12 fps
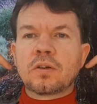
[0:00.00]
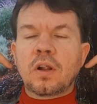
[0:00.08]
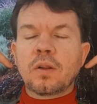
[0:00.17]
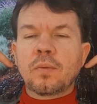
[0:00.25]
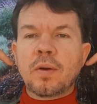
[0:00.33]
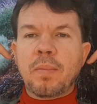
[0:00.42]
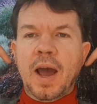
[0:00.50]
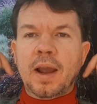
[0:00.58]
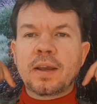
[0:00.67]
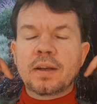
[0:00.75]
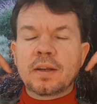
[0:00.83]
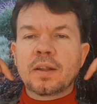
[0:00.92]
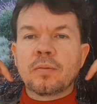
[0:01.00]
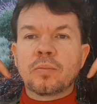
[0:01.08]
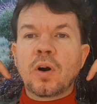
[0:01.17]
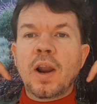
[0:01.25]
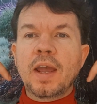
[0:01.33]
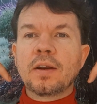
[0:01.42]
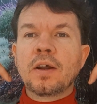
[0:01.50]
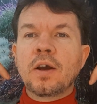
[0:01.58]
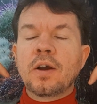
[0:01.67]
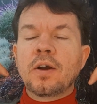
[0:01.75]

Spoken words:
all the way back into the brain.